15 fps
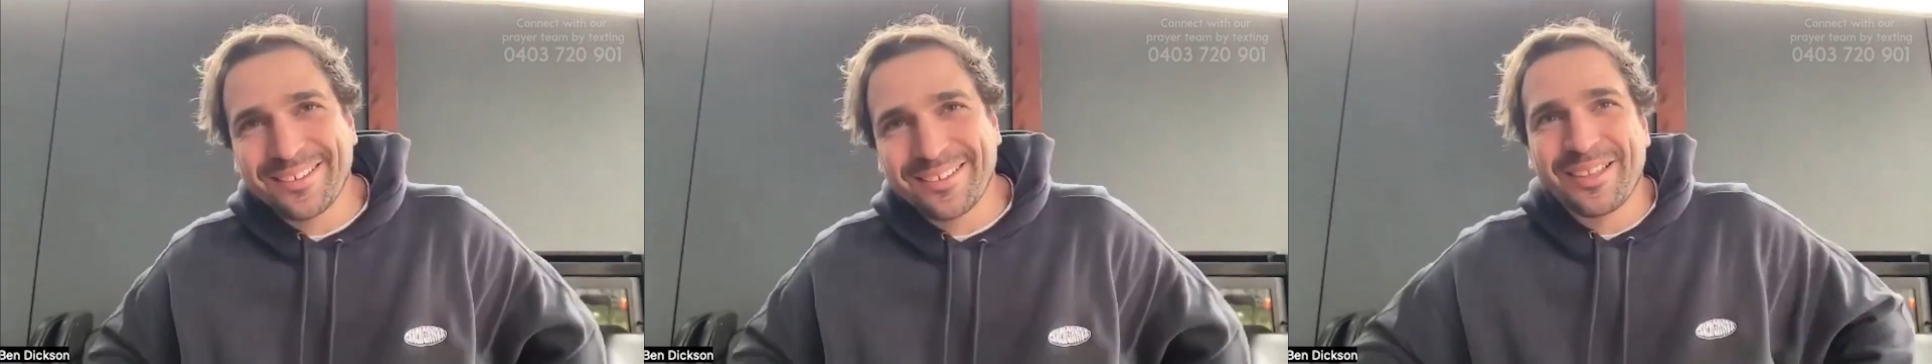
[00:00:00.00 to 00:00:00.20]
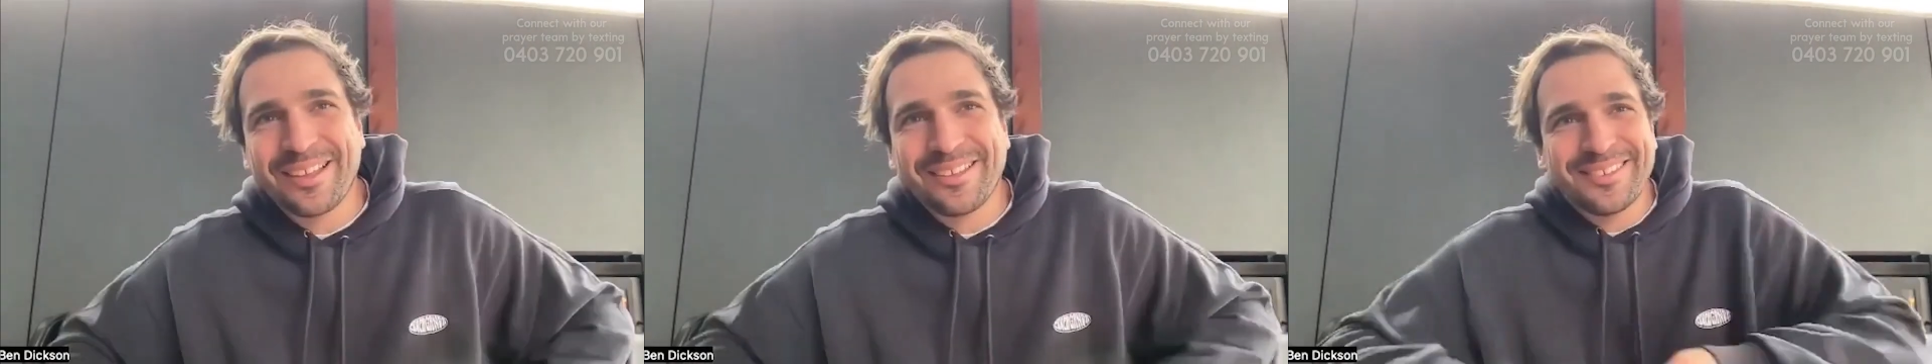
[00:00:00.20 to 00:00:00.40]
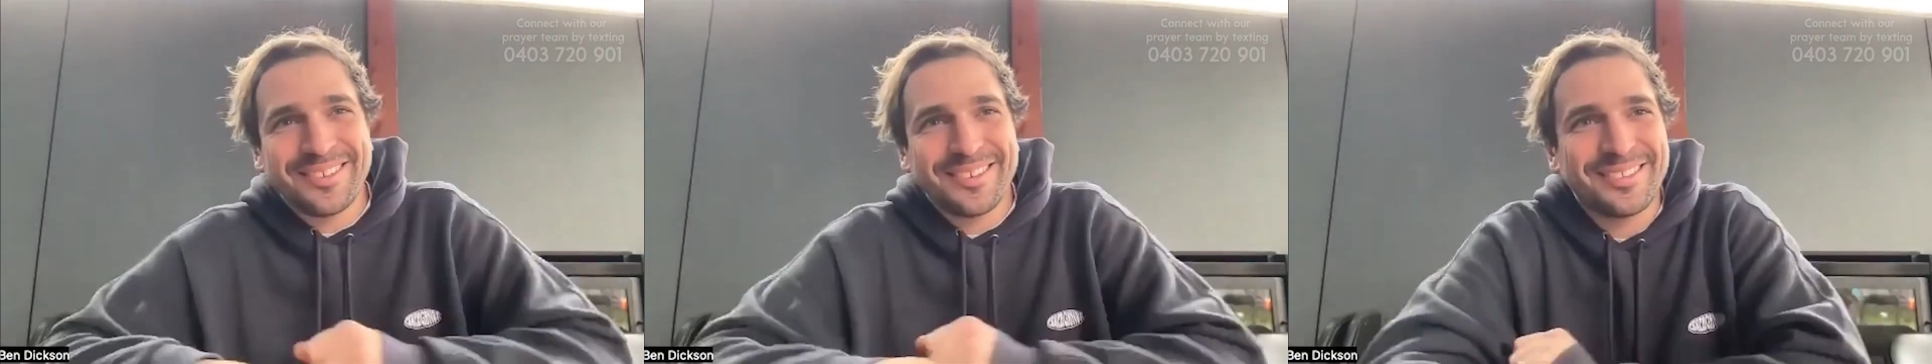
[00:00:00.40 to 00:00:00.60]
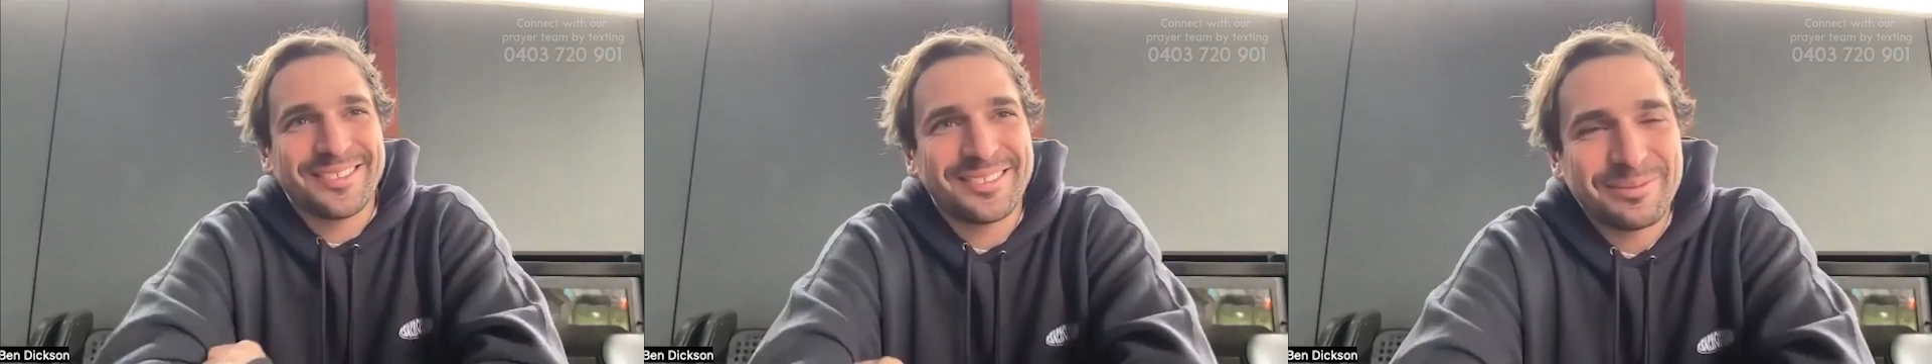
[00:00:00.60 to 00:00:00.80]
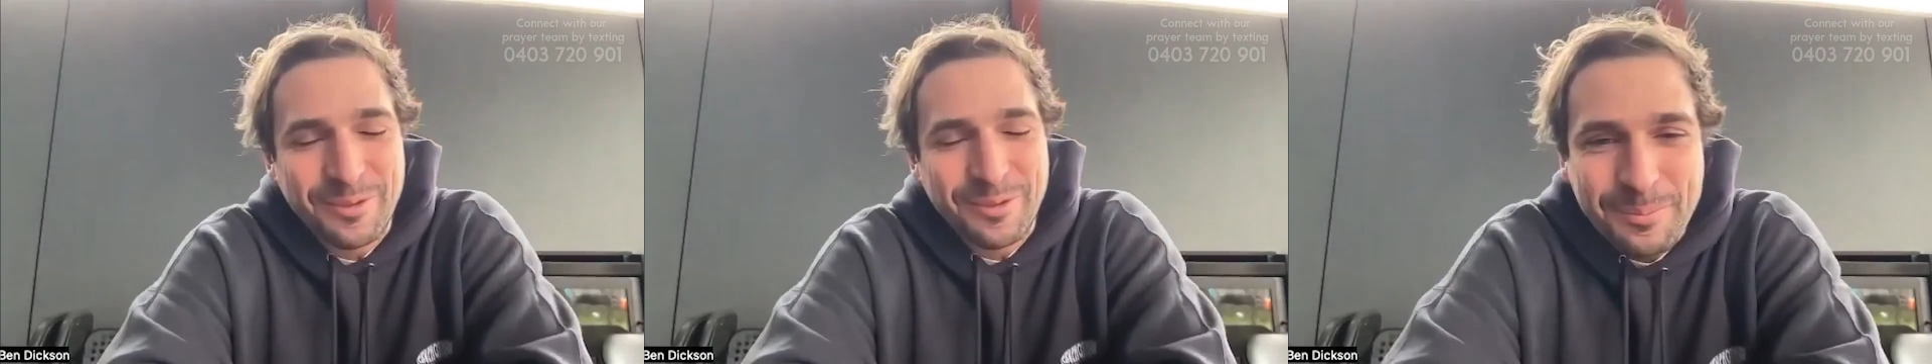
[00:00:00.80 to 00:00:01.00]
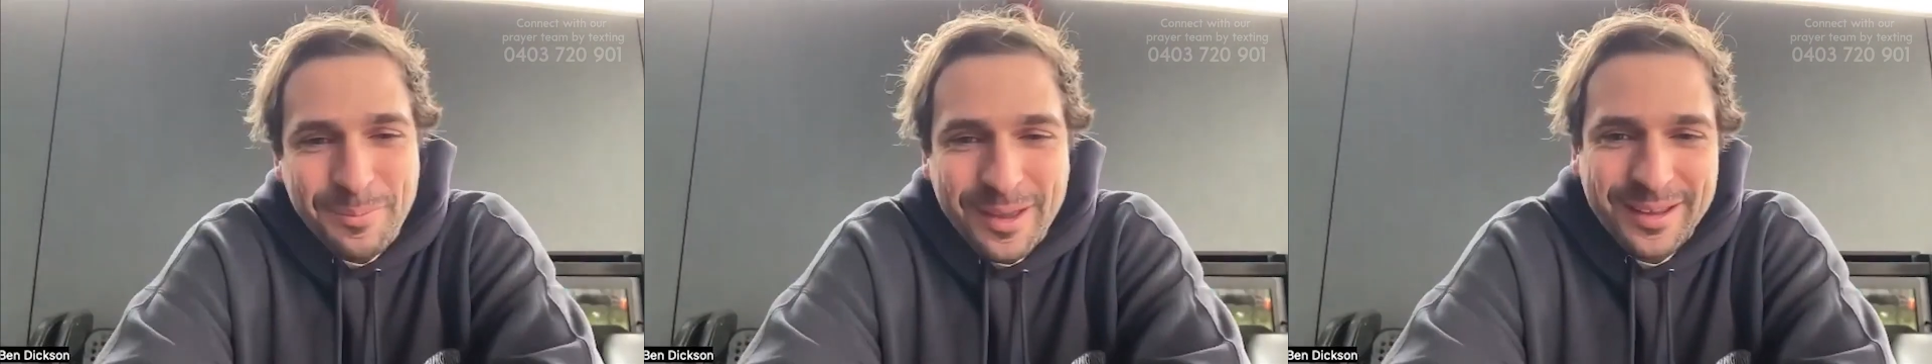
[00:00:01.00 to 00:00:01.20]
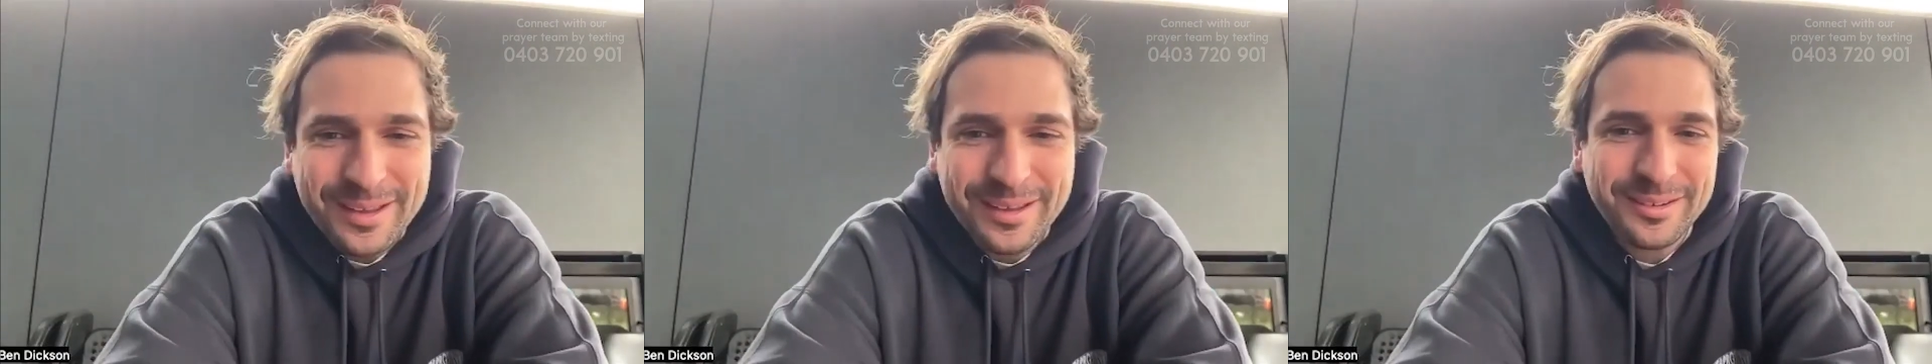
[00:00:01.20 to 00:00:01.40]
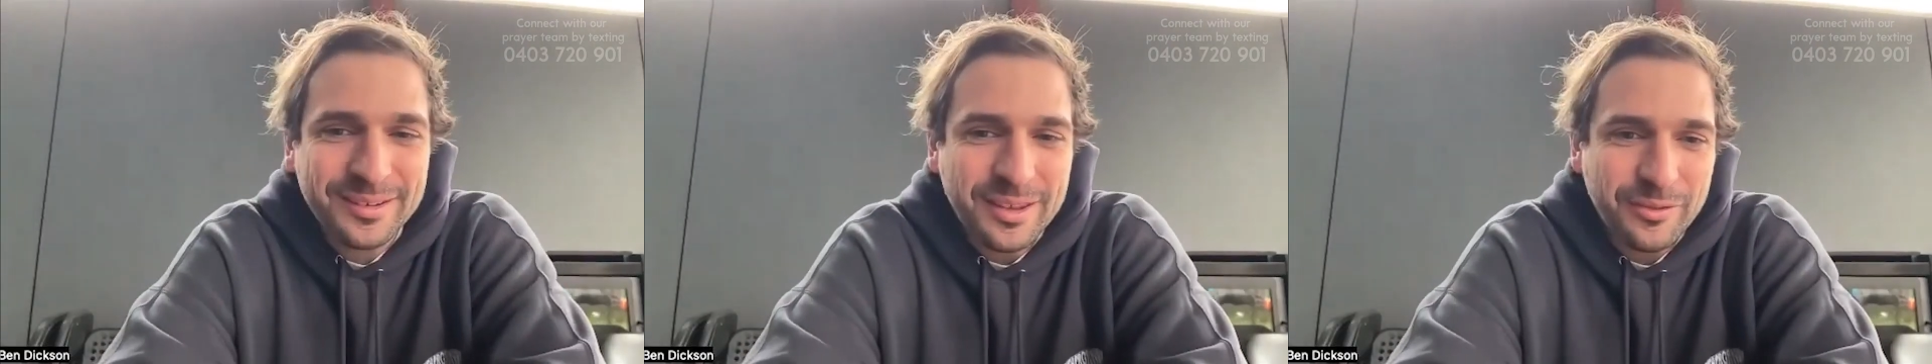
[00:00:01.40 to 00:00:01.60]
that's for
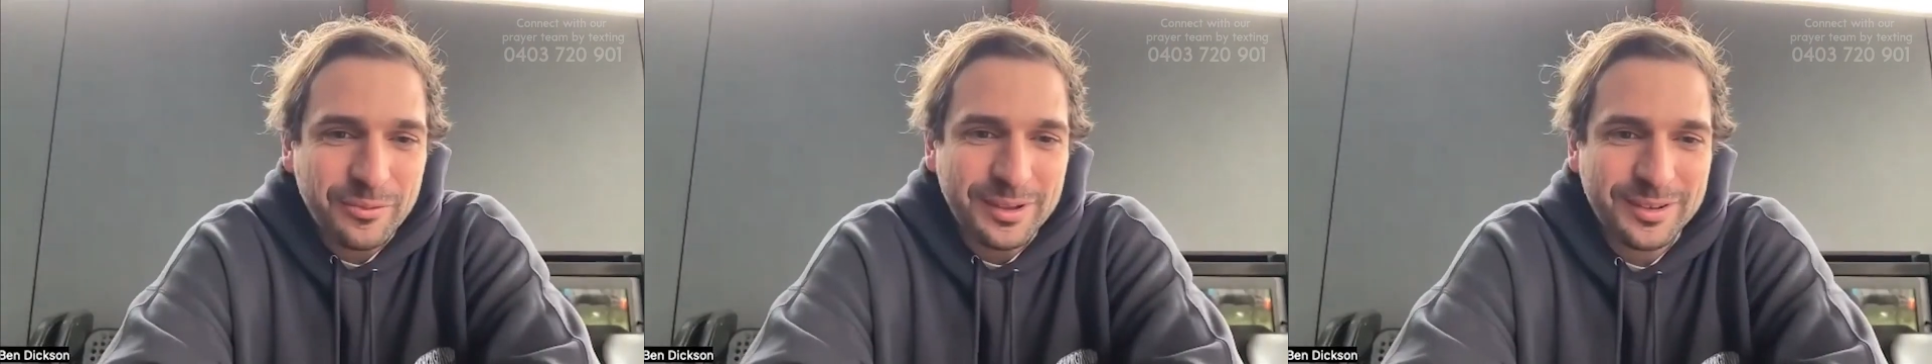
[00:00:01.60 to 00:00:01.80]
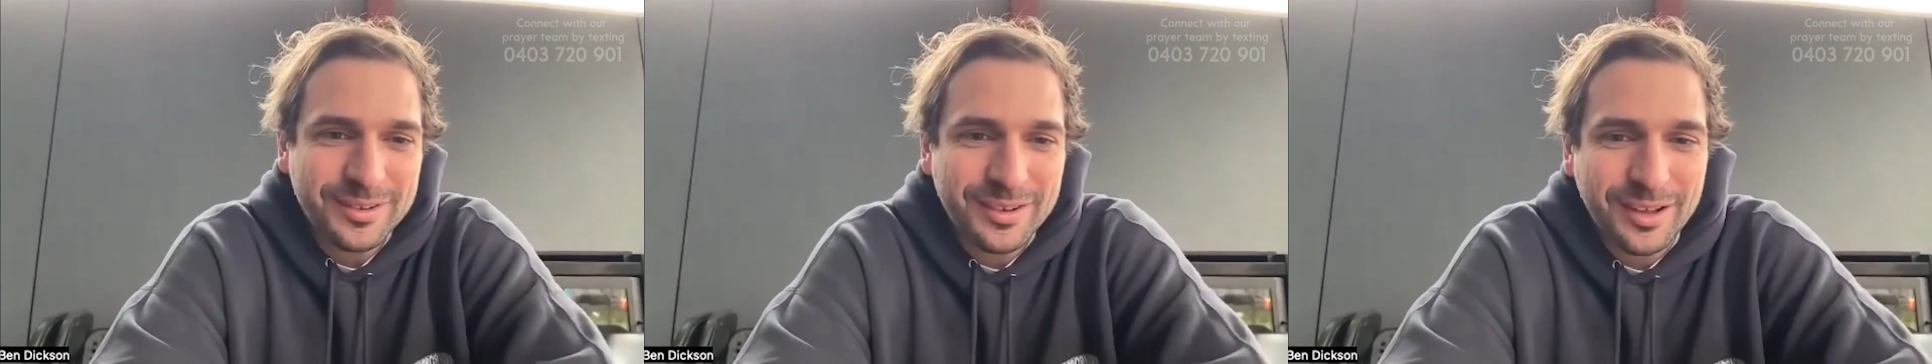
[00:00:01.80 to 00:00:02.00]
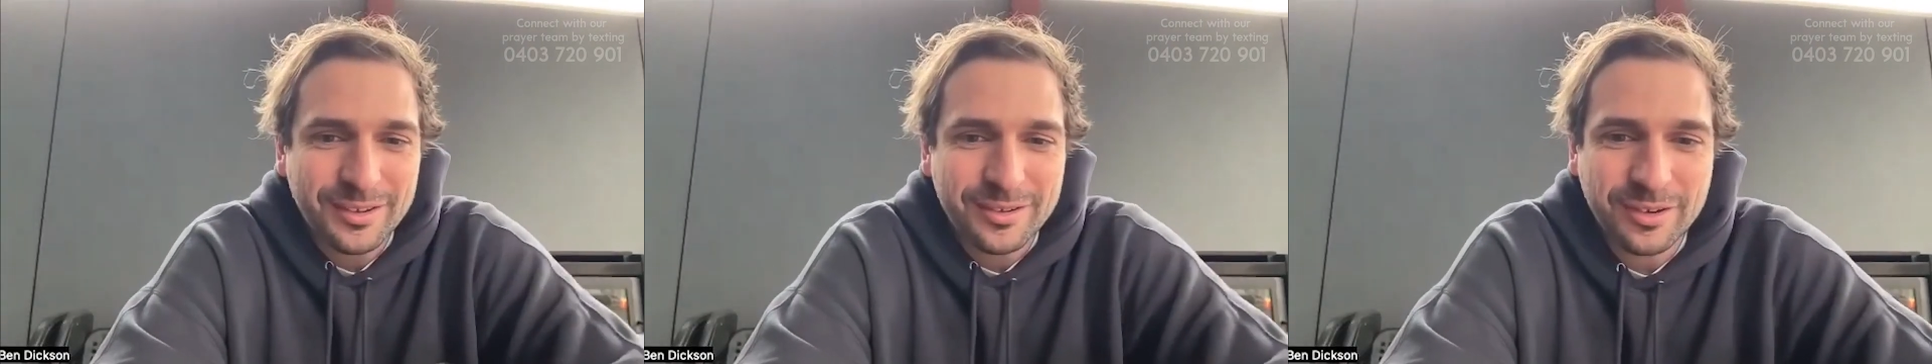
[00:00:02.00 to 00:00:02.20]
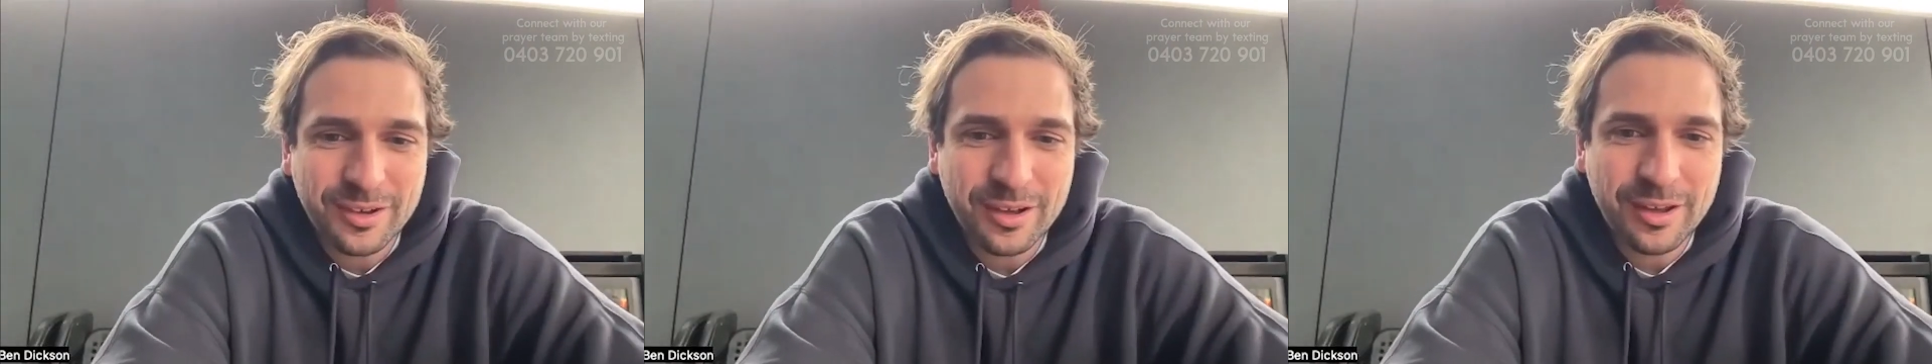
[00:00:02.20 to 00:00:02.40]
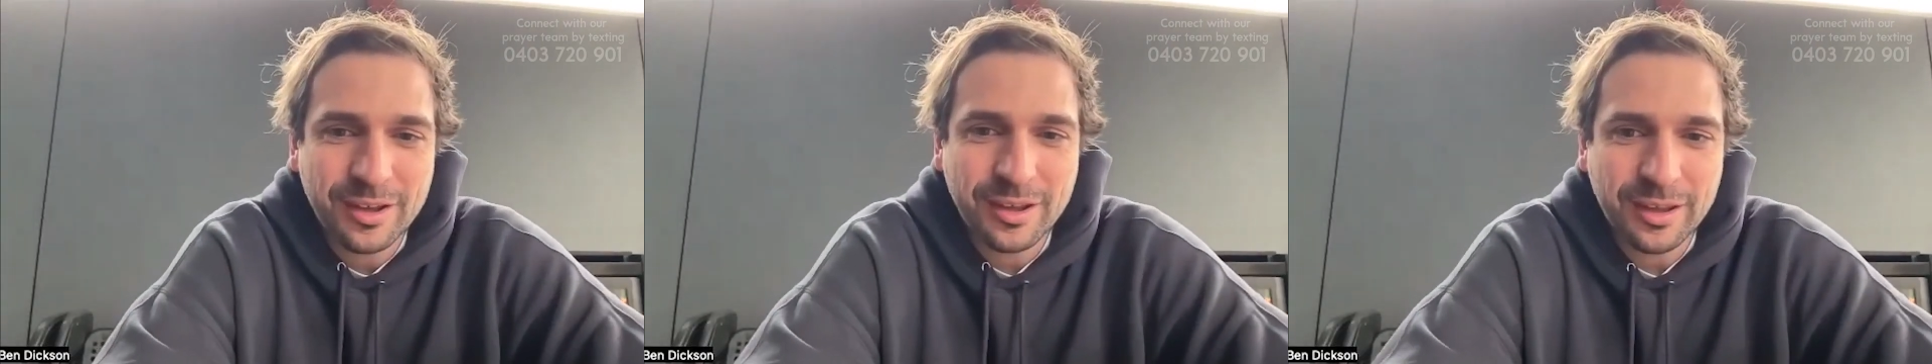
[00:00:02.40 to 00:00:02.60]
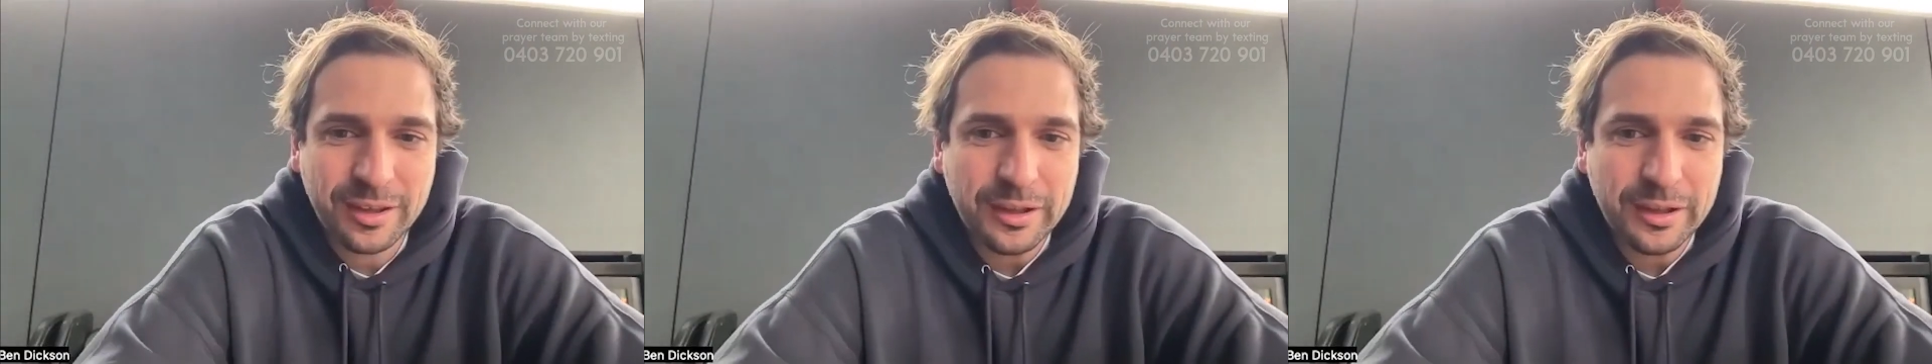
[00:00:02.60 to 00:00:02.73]
me has given me such a